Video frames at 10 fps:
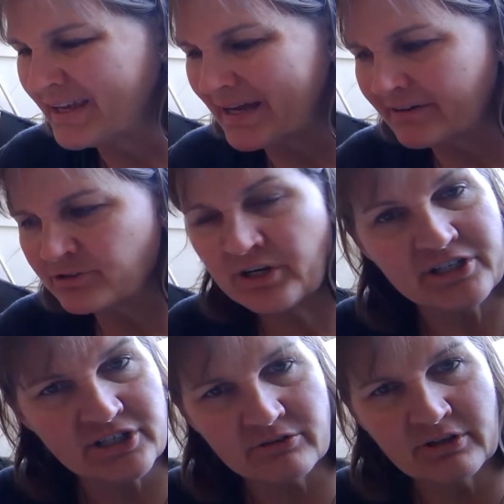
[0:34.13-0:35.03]
After I
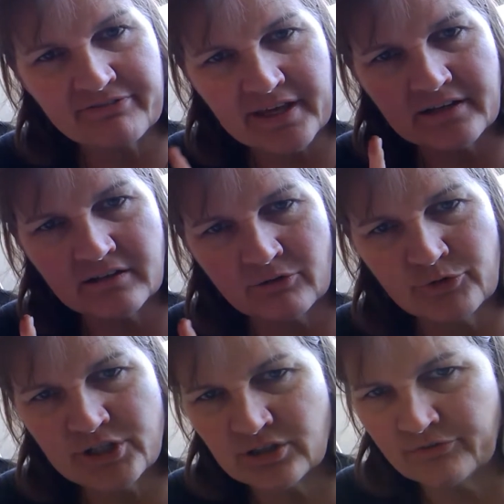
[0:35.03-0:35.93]
shut off that
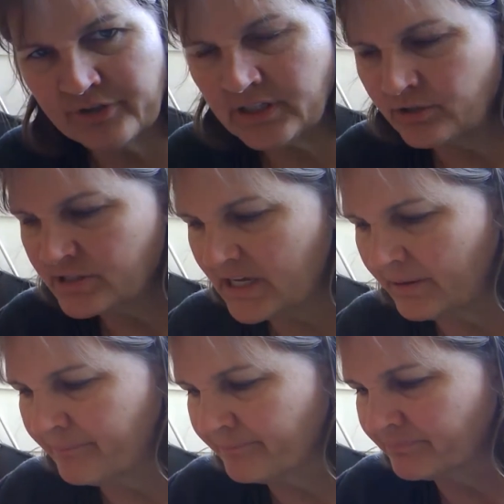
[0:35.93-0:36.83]
original
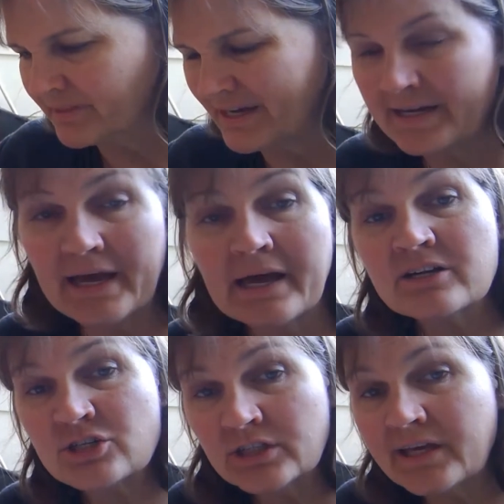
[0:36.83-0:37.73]
videotape, I
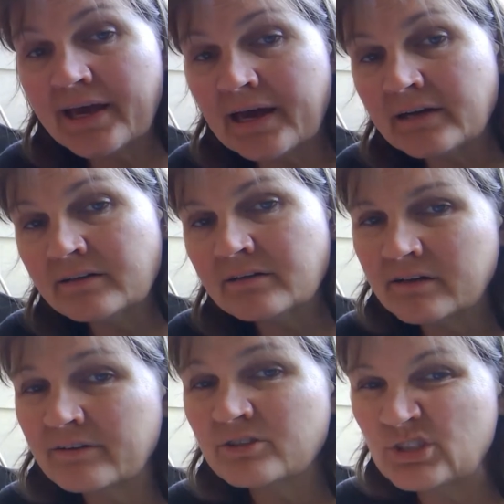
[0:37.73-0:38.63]
actually added
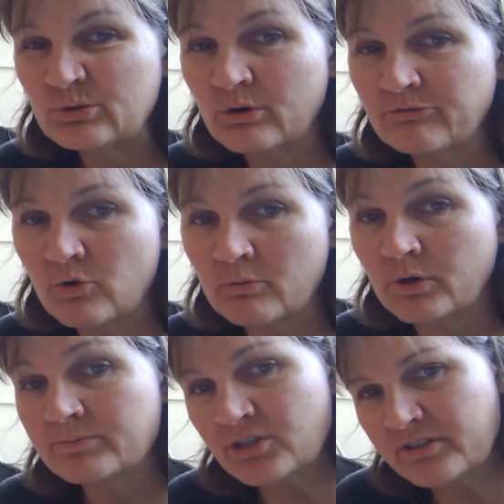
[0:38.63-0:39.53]
another 2 or 4
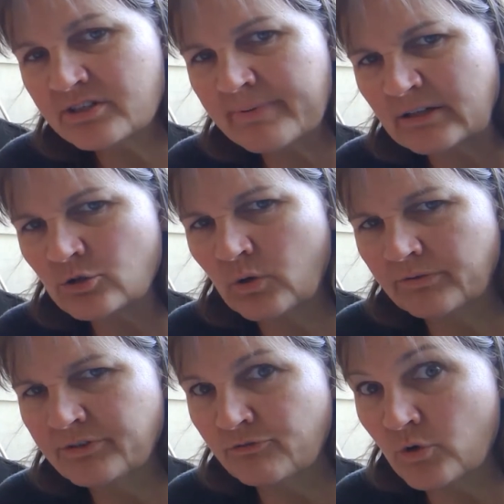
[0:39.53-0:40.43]
worms. So there's about
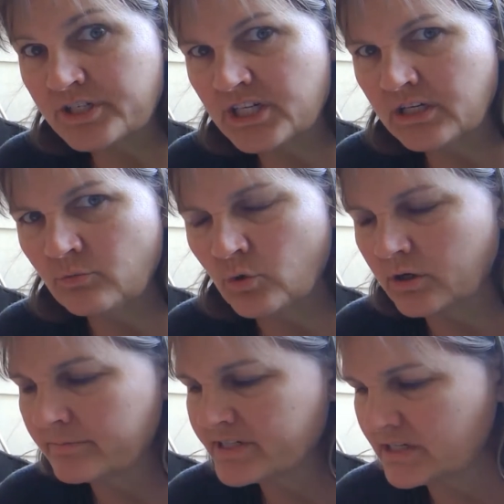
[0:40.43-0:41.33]
12 to 14
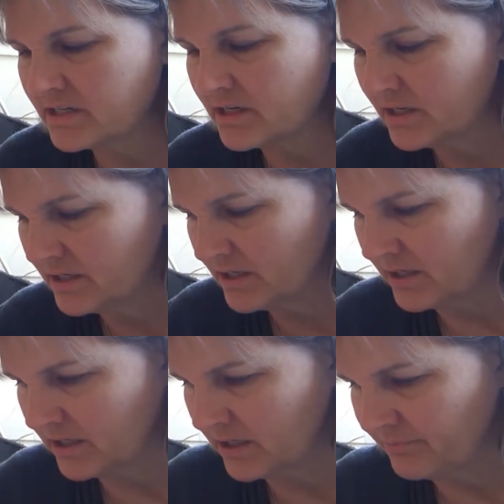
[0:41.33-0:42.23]
worms in
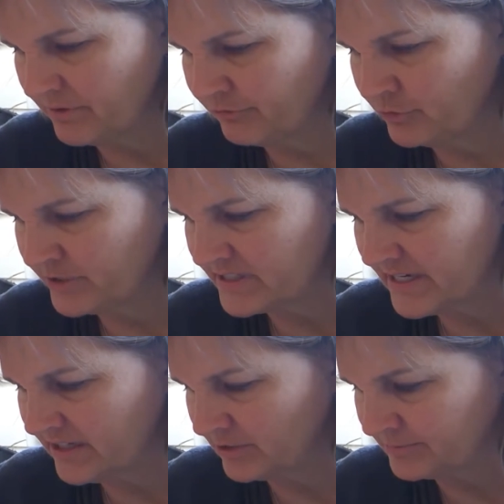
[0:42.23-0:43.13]
the food
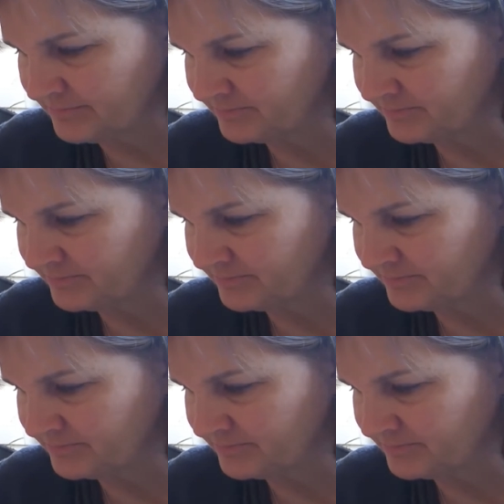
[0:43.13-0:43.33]
container.